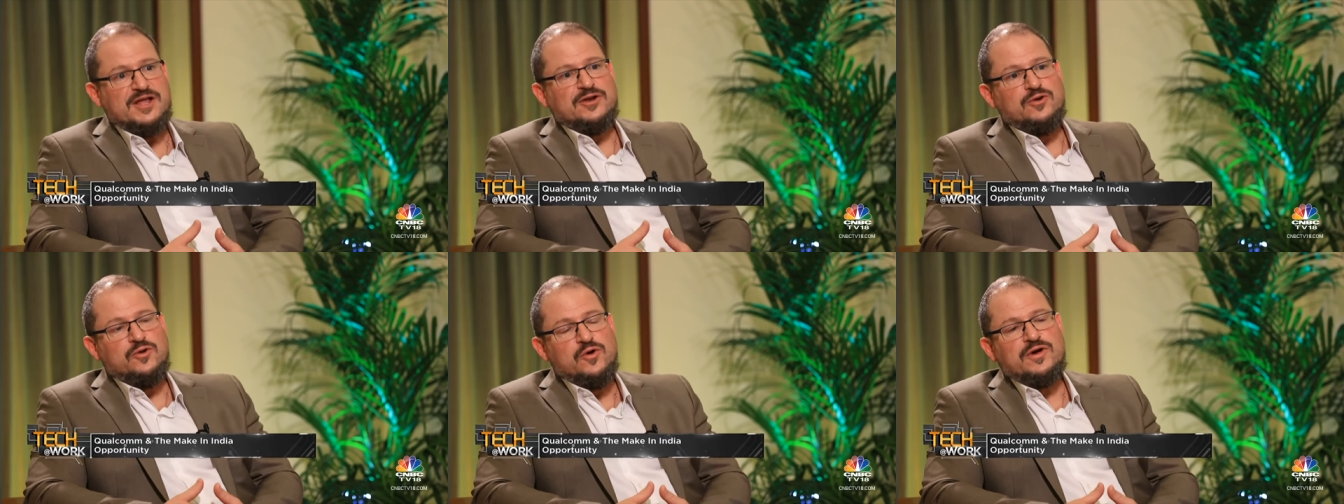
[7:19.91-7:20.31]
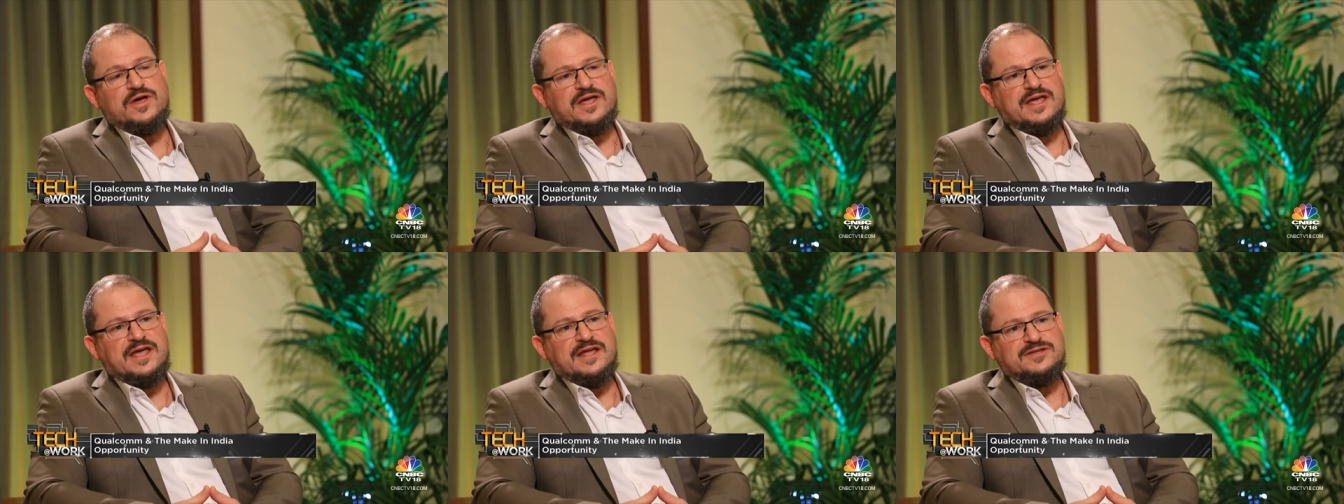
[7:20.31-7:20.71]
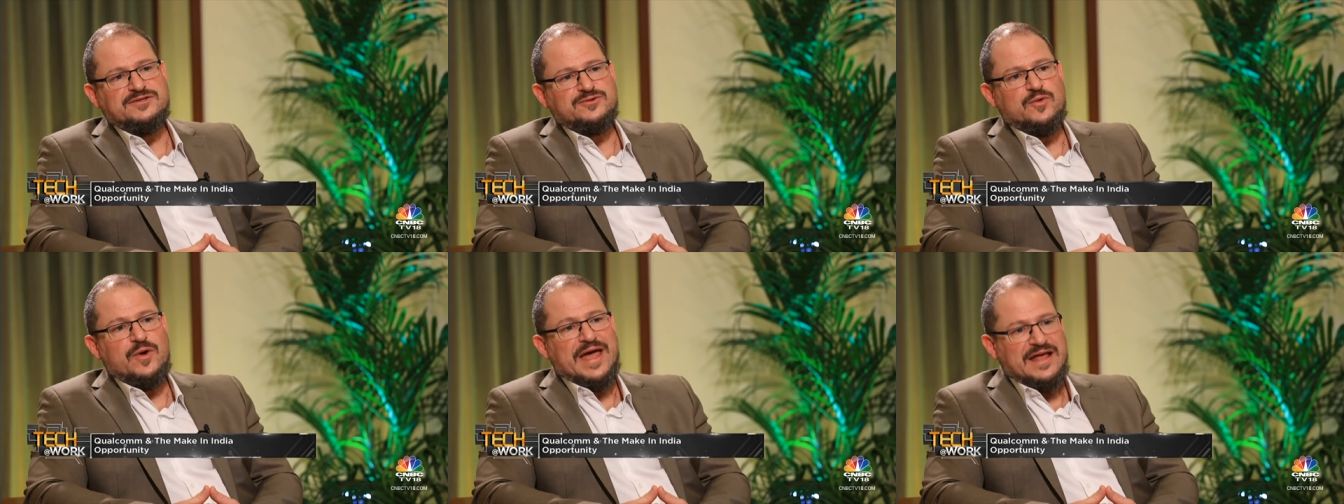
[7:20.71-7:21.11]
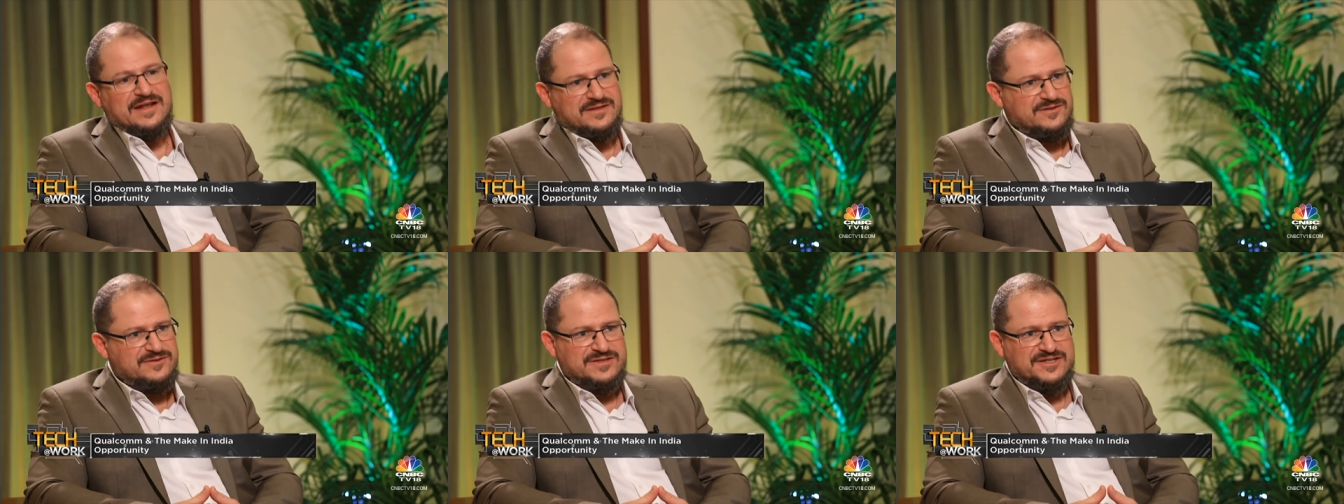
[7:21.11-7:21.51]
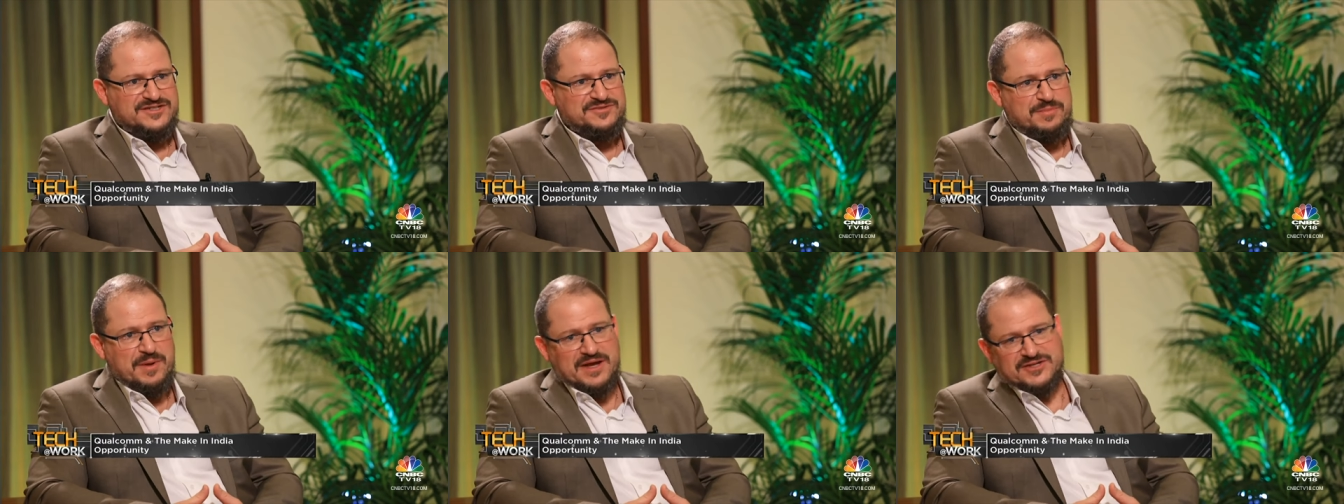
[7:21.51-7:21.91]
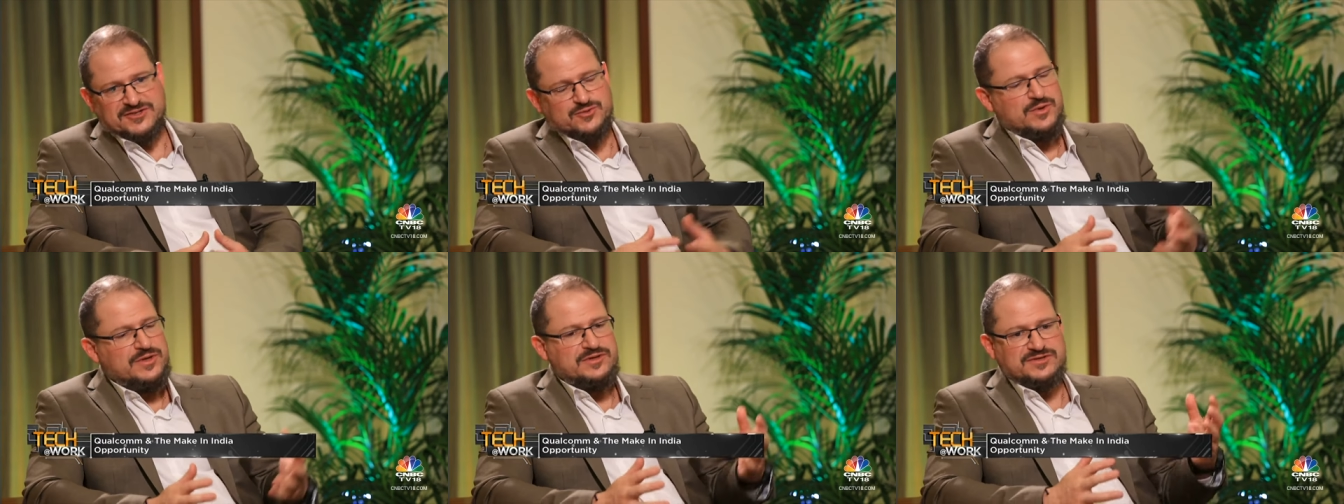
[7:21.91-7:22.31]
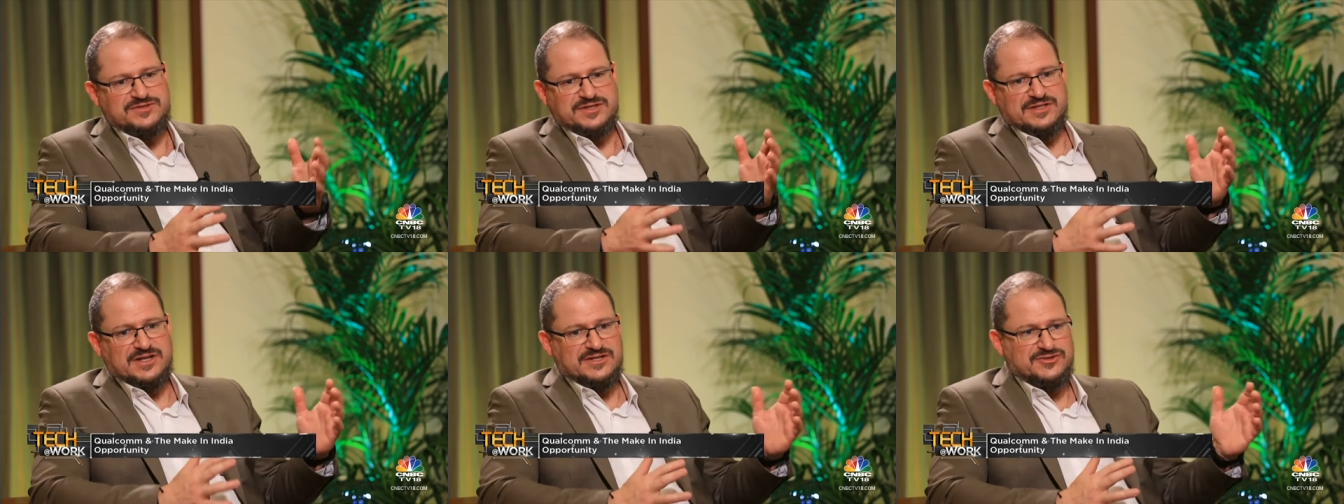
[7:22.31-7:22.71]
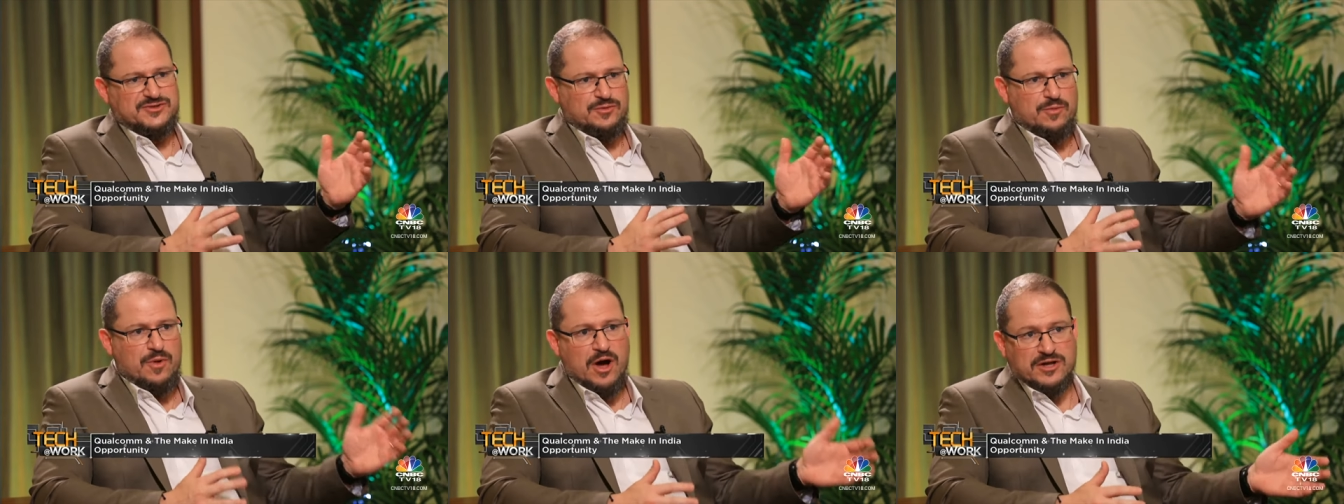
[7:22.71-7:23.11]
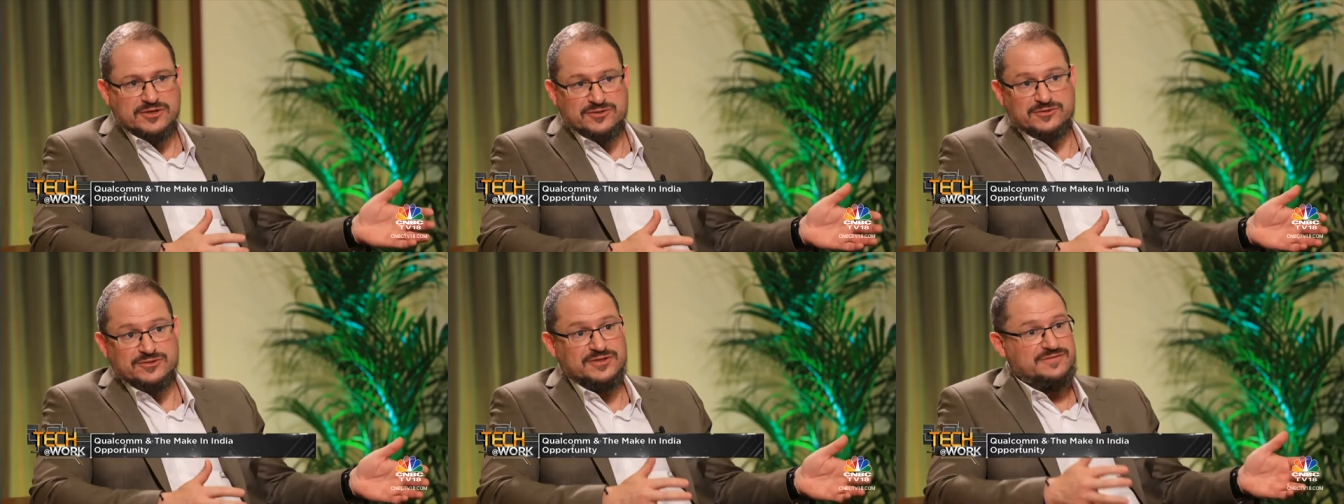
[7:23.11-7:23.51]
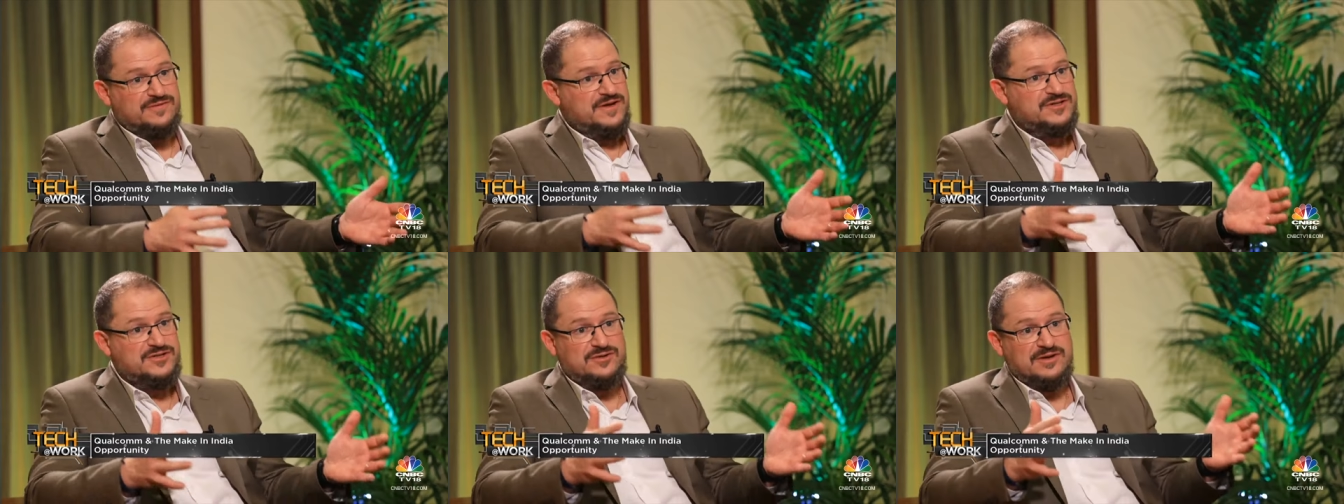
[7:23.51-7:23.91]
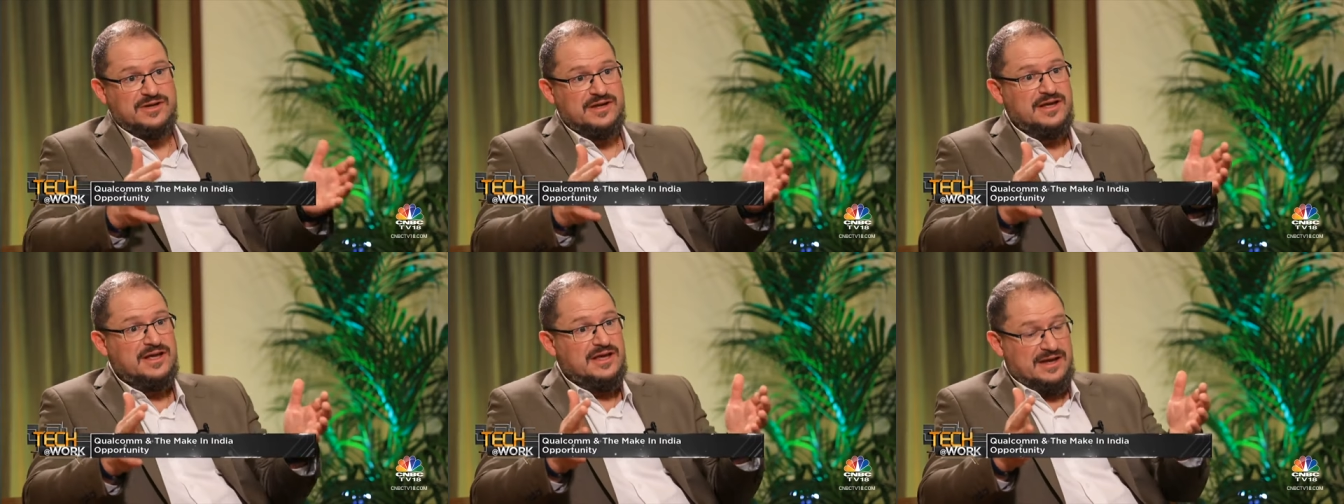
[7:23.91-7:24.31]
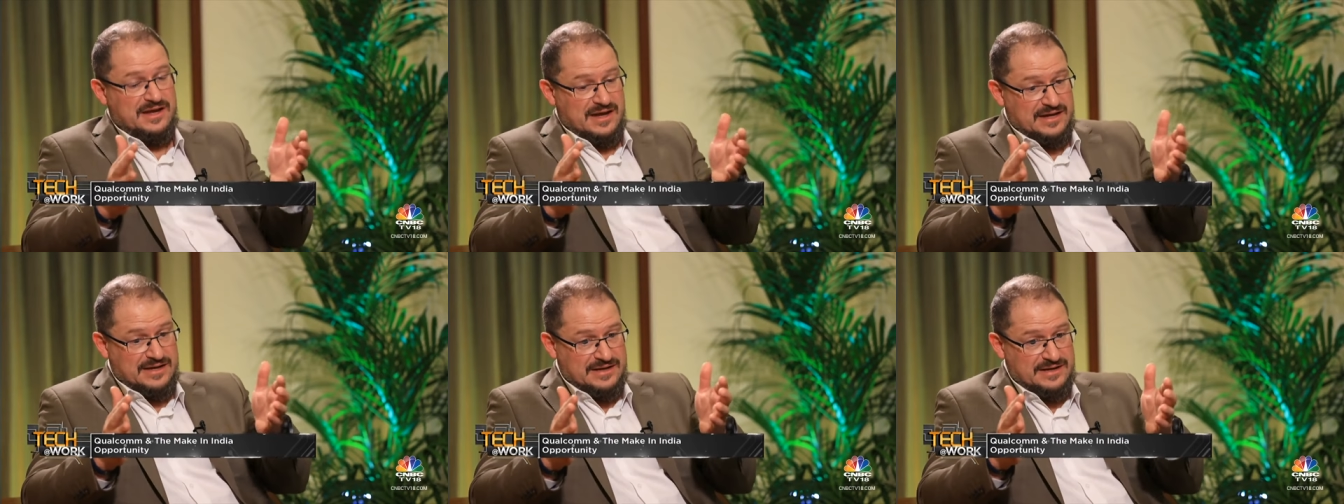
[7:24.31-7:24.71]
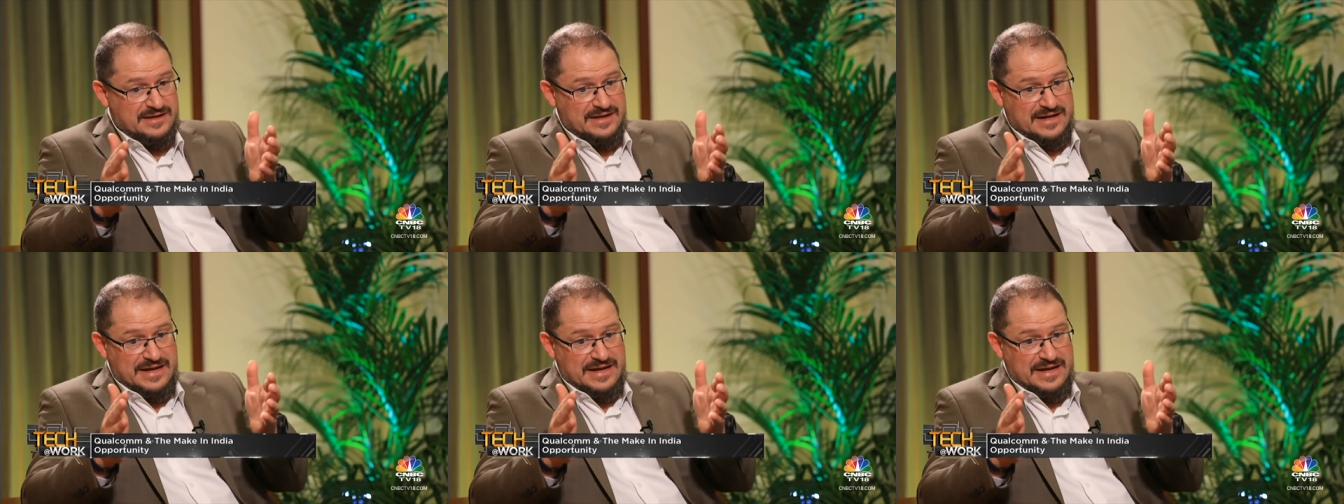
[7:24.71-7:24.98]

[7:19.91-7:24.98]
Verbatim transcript: looking into enter the space, whether it's industrial modules, eventually an